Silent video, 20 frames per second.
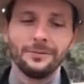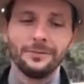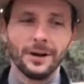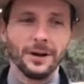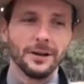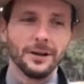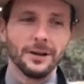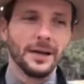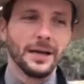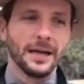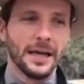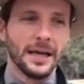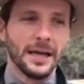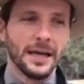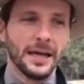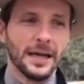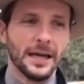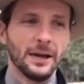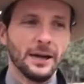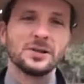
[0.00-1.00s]
well, it
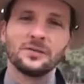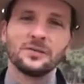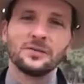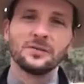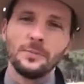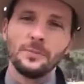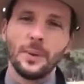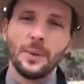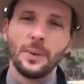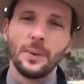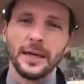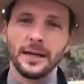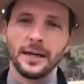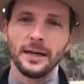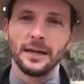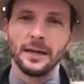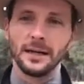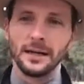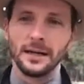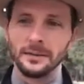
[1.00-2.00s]
was found by
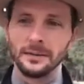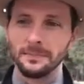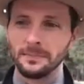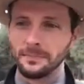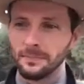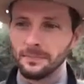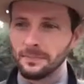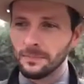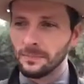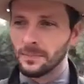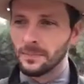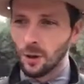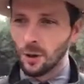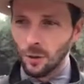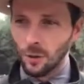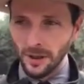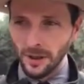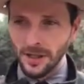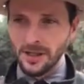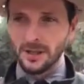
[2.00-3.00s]
a
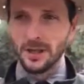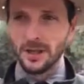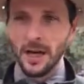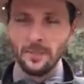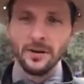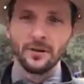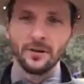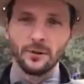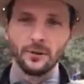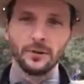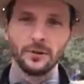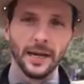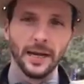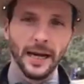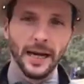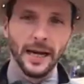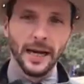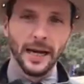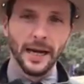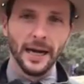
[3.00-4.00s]
tourist coming through the
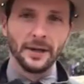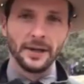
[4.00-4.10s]
area.